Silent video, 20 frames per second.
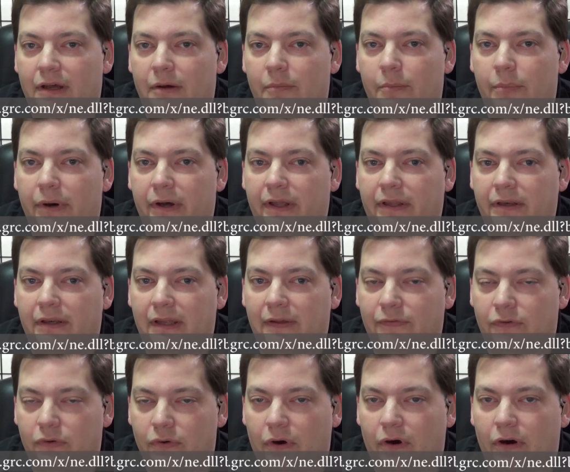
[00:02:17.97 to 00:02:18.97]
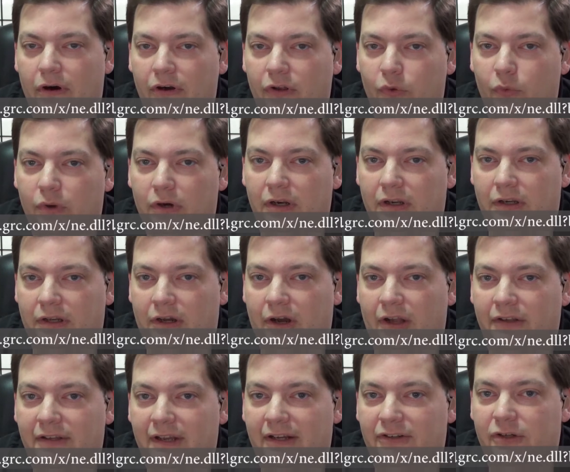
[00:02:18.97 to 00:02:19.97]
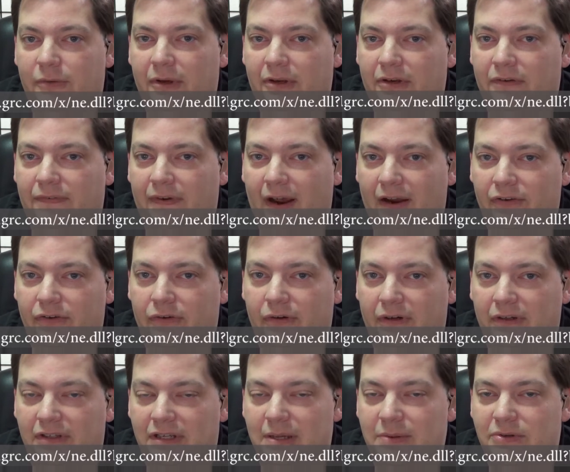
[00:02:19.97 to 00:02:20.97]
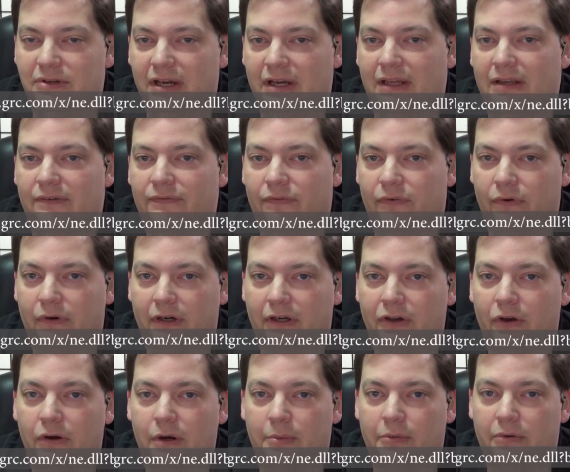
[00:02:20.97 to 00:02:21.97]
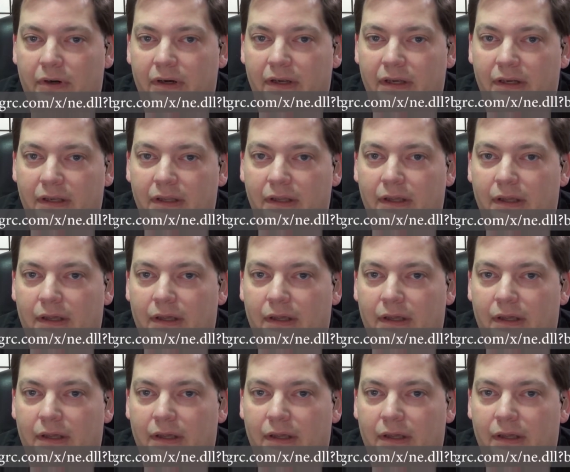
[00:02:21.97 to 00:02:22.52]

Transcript: But if you are, you want to contact your manufacturer and keep checking for a code upgrade,